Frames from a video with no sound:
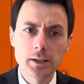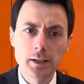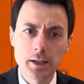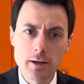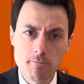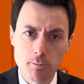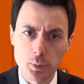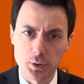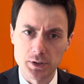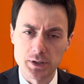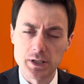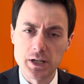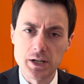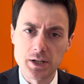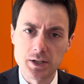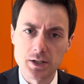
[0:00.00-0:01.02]
input
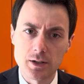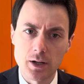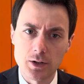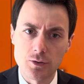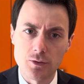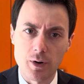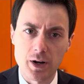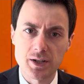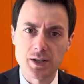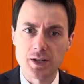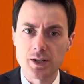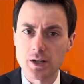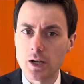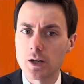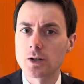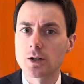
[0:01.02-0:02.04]
these
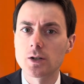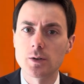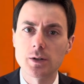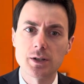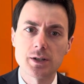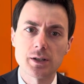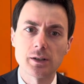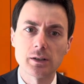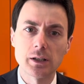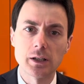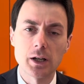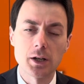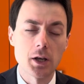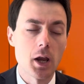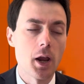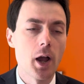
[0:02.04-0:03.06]
addresses into
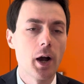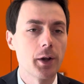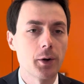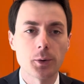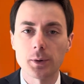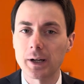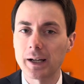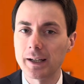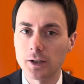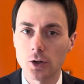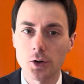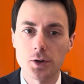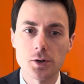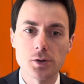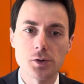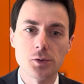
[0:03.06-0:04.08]
instantly.ai or any
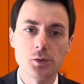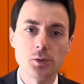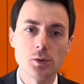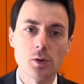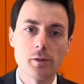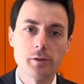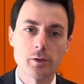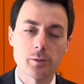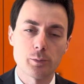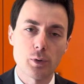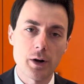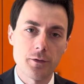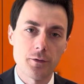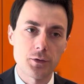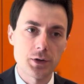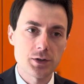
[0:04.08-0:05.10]
other tool of your
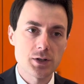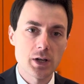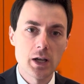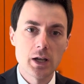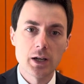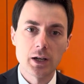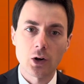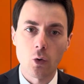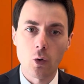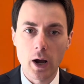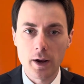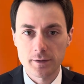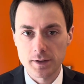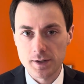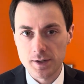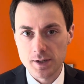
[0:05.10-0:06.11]
preference,
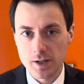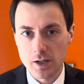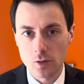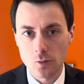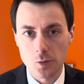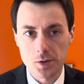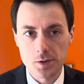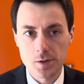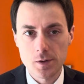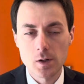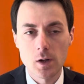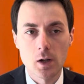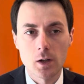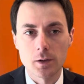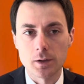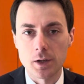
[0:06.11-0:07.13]
craft a sequence
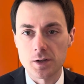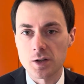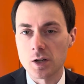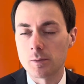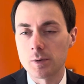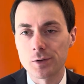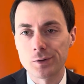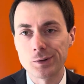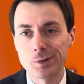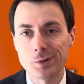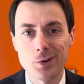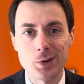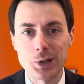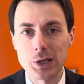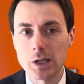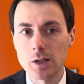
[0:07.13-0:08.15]
that's going to be 2 to
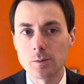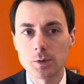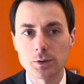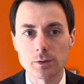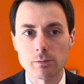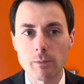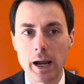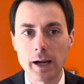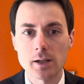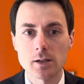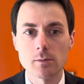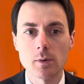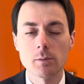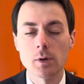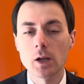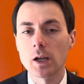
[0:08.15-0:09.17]
3 emails
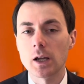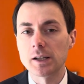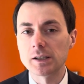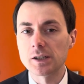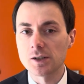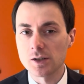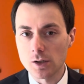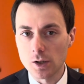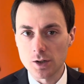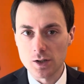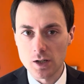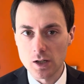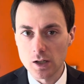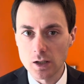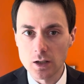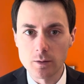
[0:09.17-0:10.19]
maximum, and then start
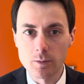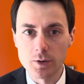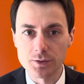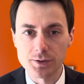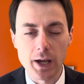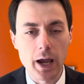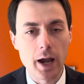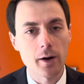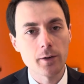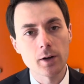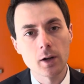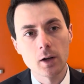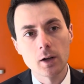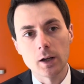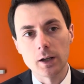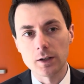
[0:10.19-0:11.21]
sending emails out
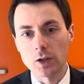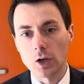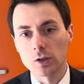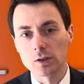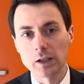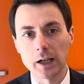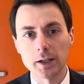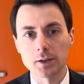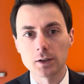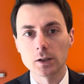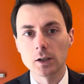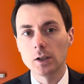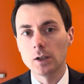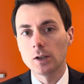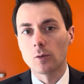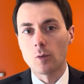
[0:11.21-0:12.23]
and collect
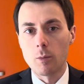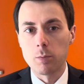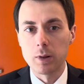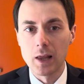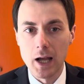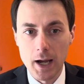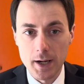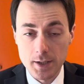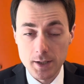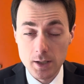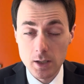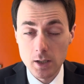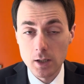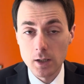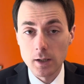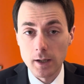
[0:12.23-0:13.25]
replies
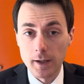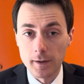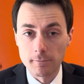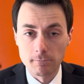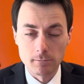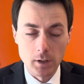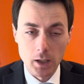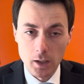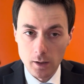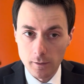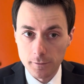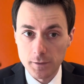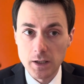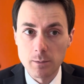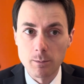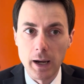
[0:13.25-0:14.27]
and
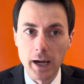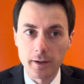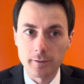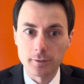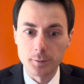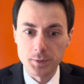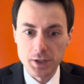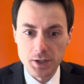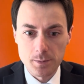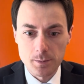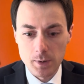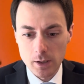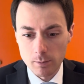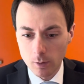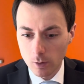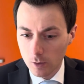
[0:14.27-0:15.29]
feedback from these
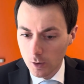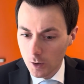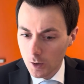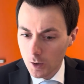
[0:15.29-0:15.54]
people.